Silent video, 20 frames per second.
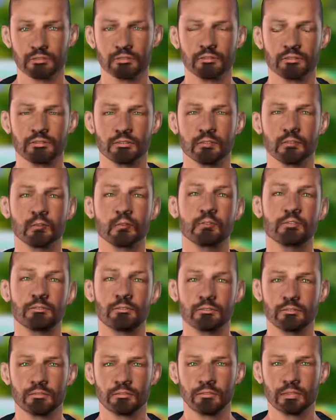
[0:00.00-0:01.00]
give away the
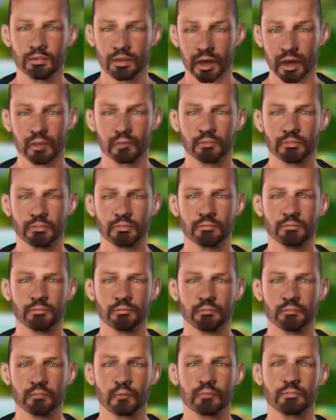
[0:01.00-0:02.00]
slavery,
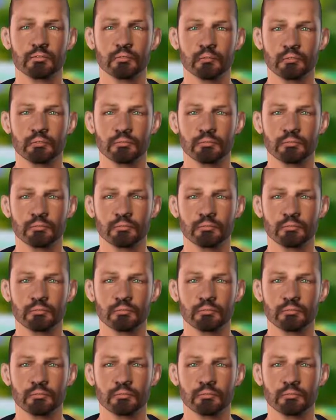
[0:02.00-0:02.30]
turning